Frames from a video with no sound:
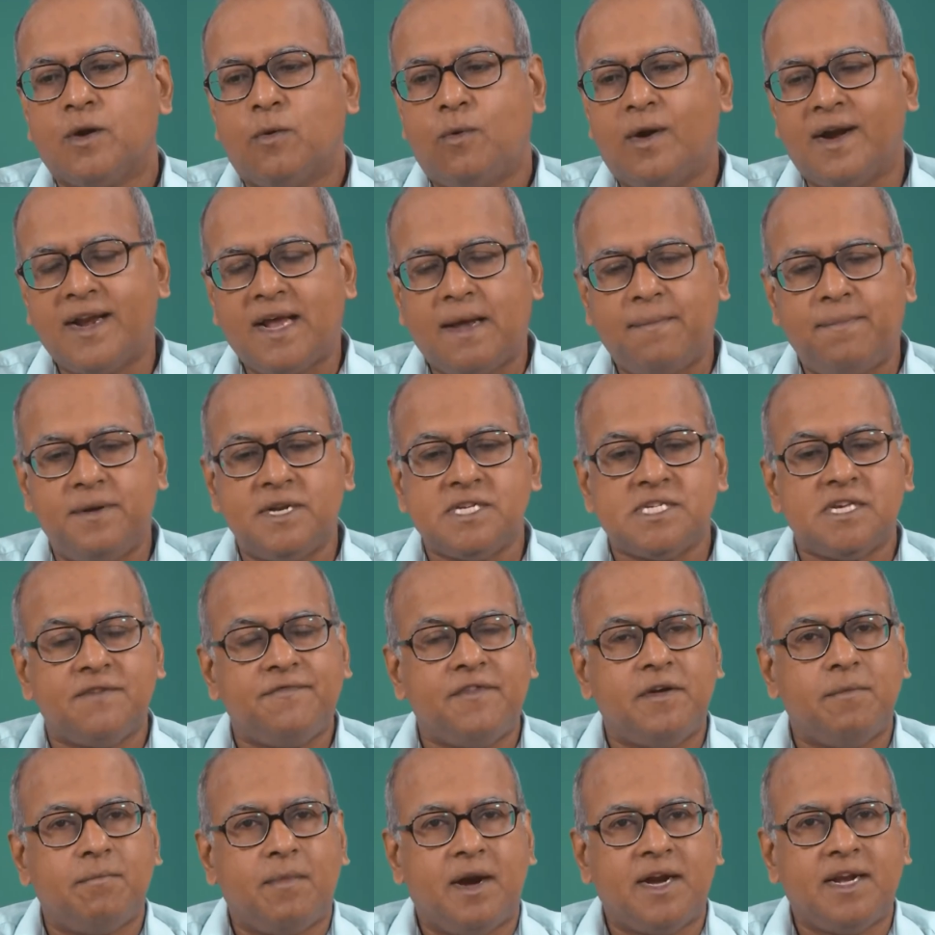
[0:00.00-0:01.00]
What happens
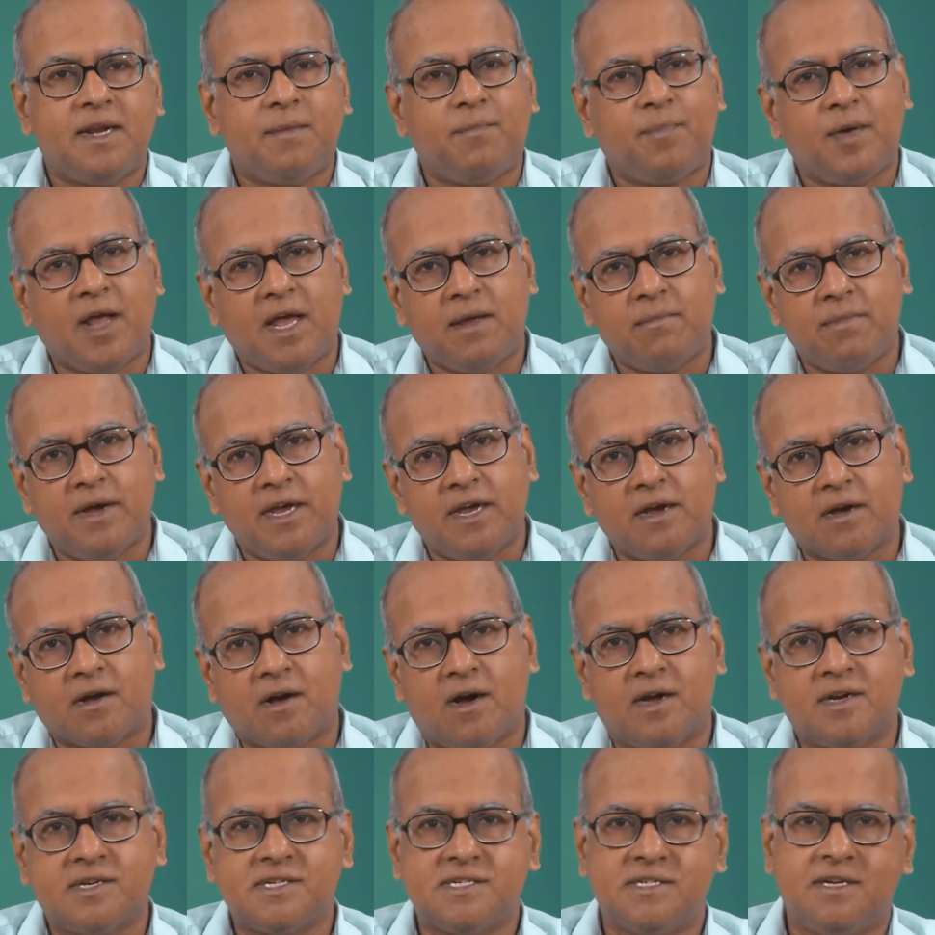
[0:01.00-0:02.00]
if we multiply by a
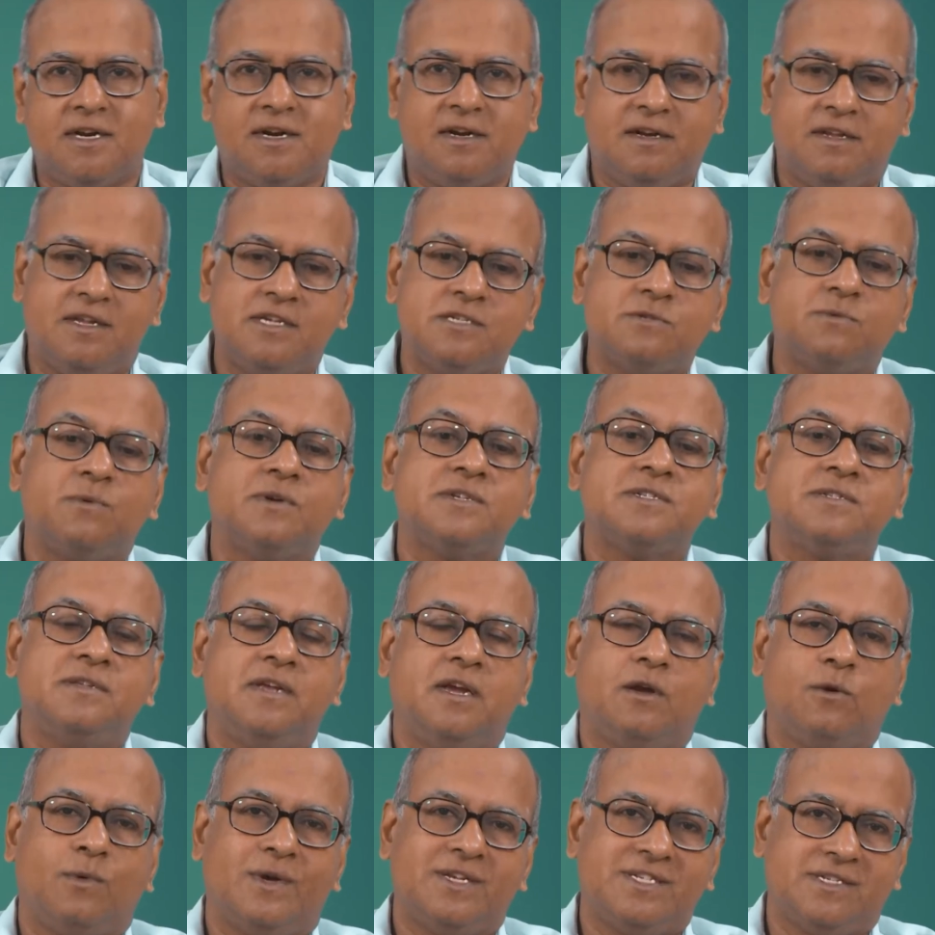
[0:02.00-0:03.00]
constant? This was
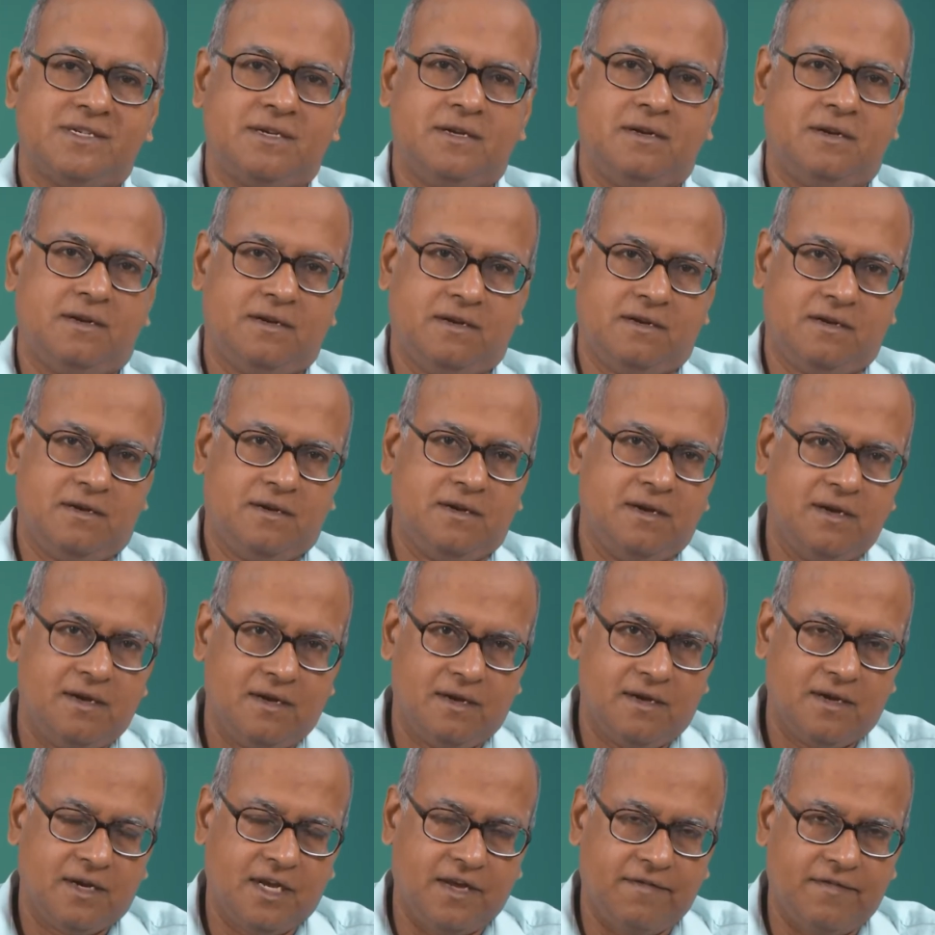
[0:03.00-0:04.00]
the question
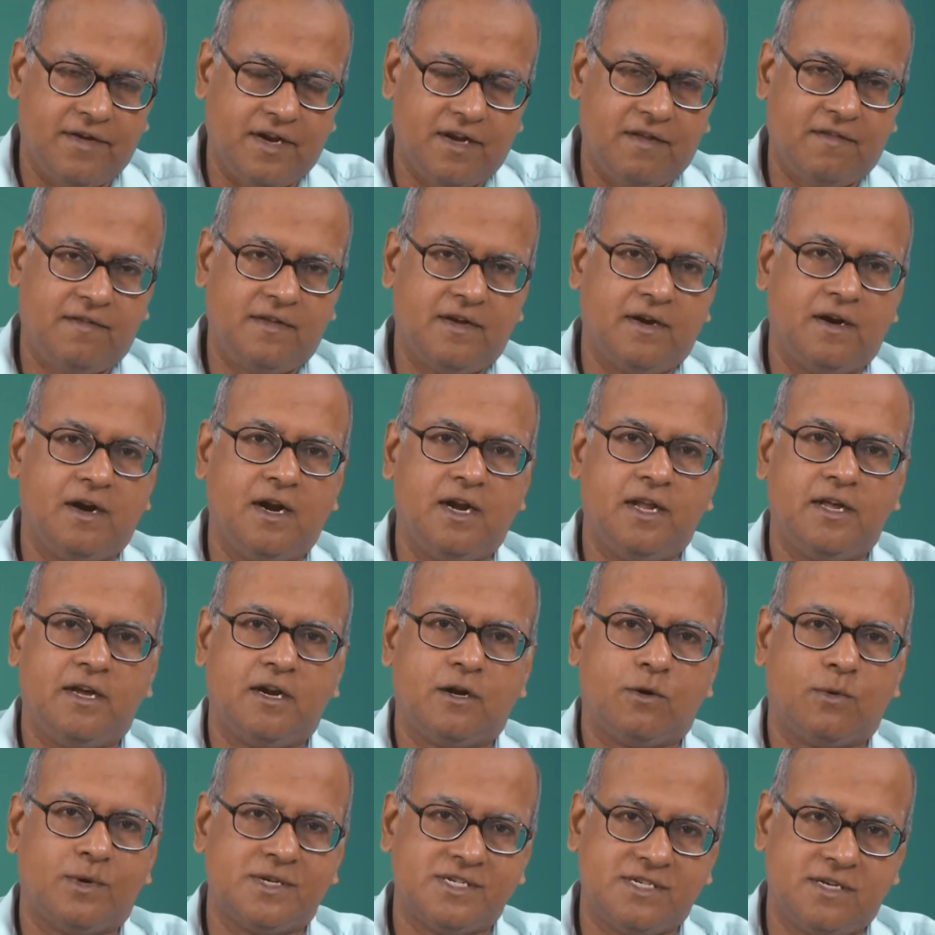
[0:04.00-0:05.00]
given in the
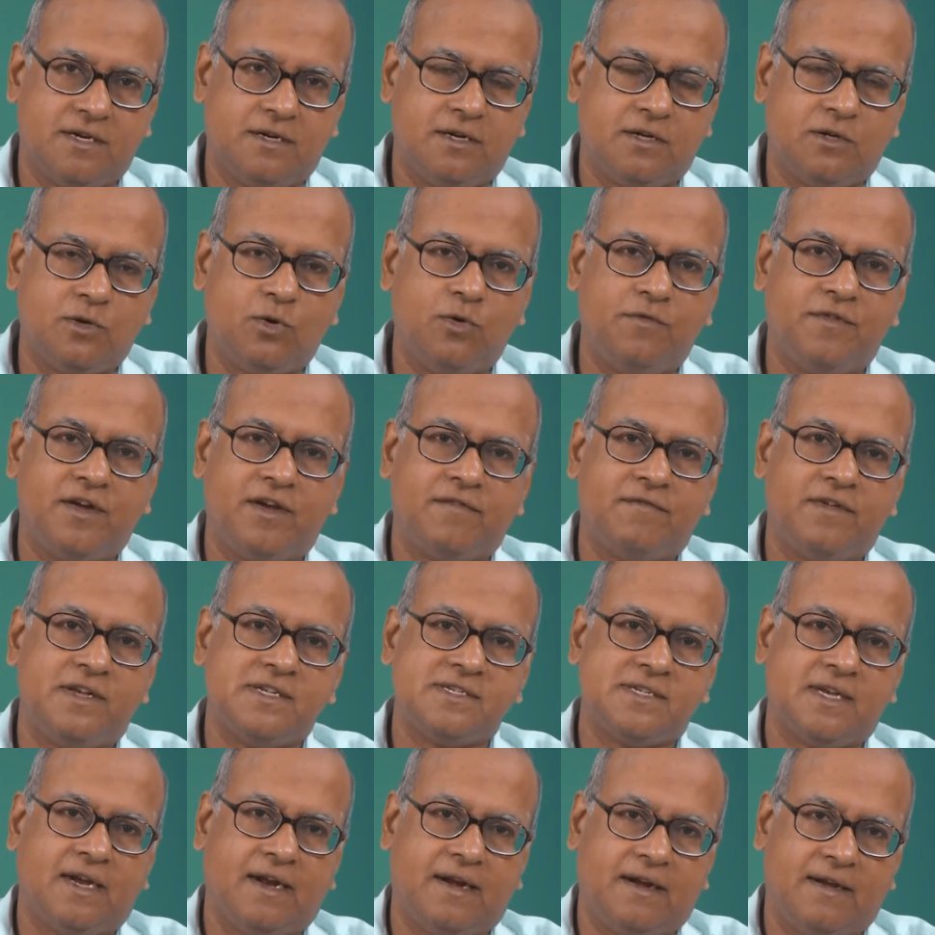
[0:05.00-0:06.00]
earlier question 2 when we
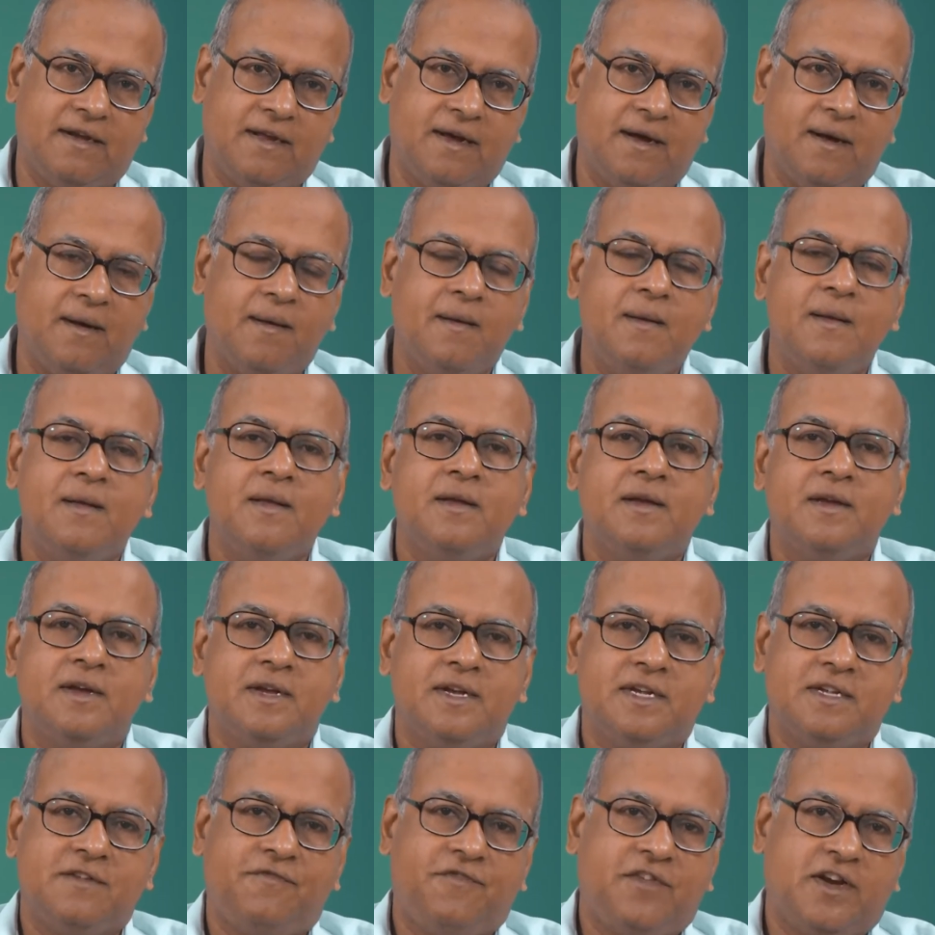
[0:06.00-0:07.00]
said uh,
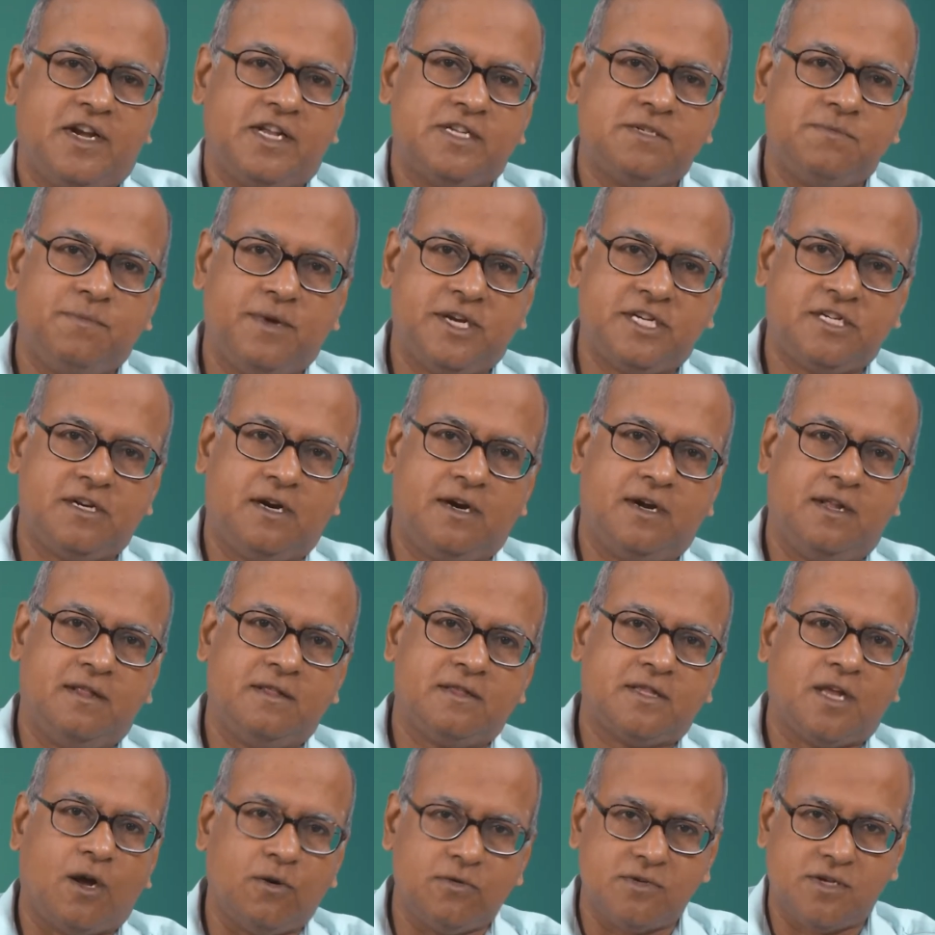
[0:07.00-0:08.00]
if it is measured
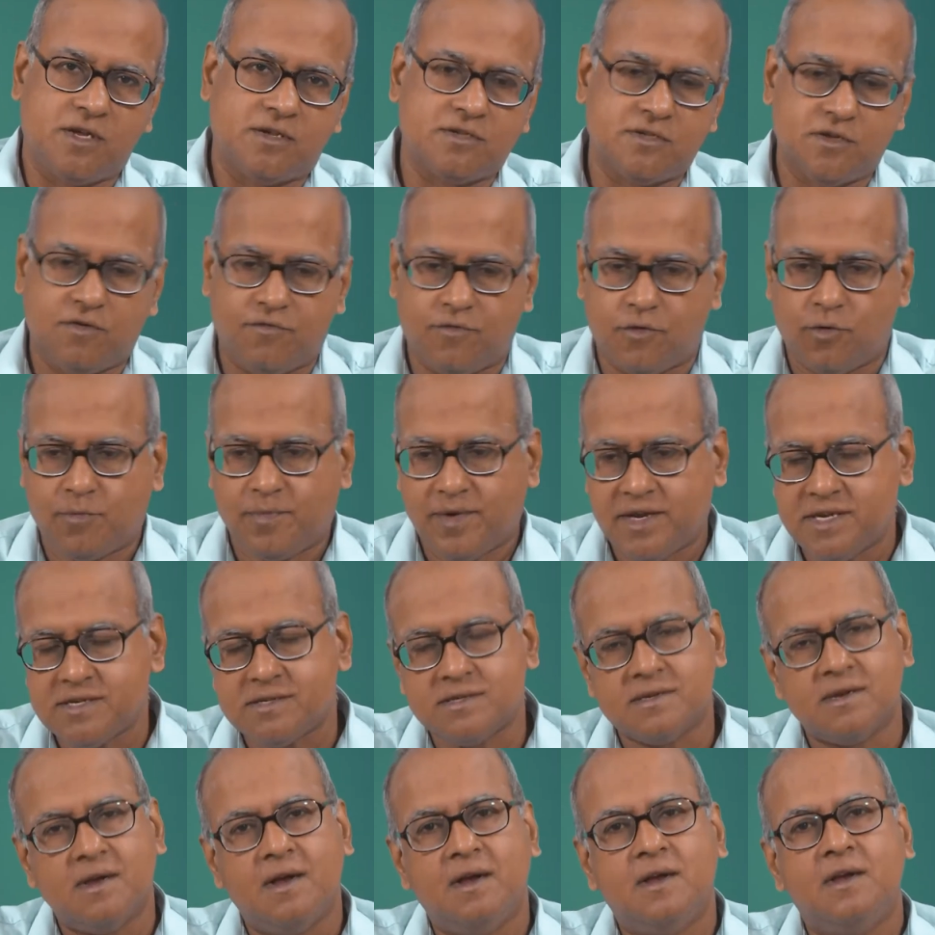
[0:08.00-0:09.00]
in thousands of
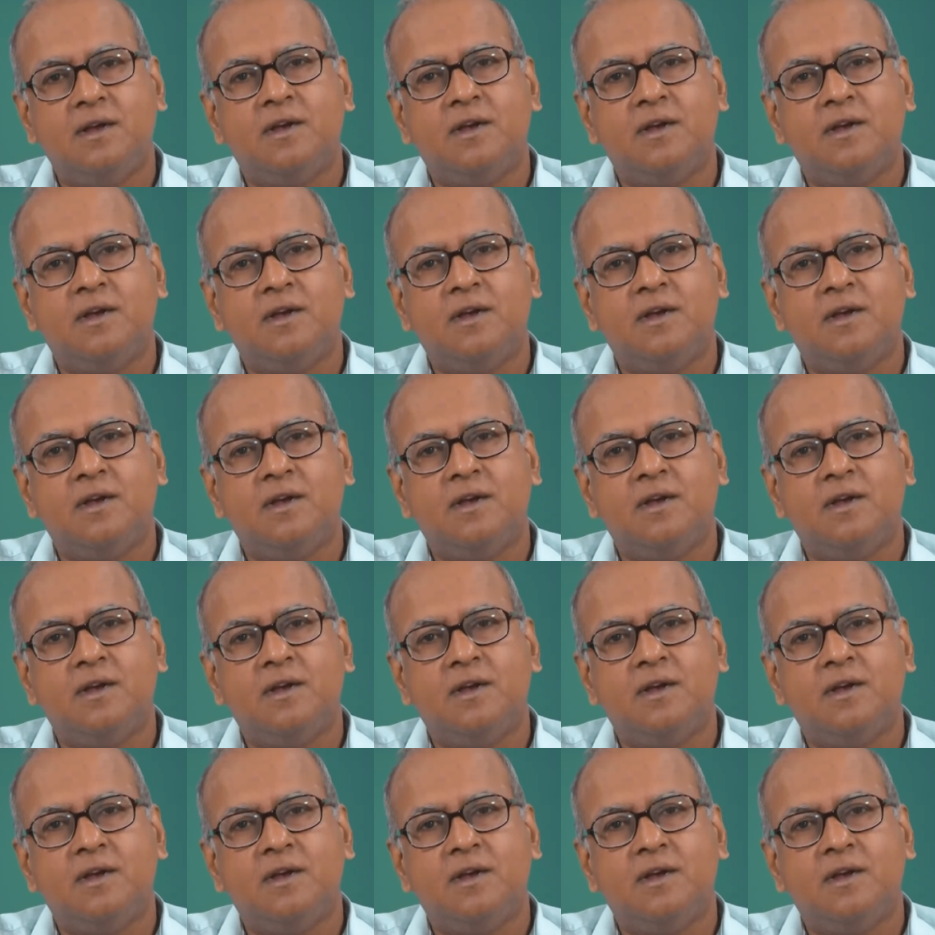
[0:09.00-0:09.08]
rupees.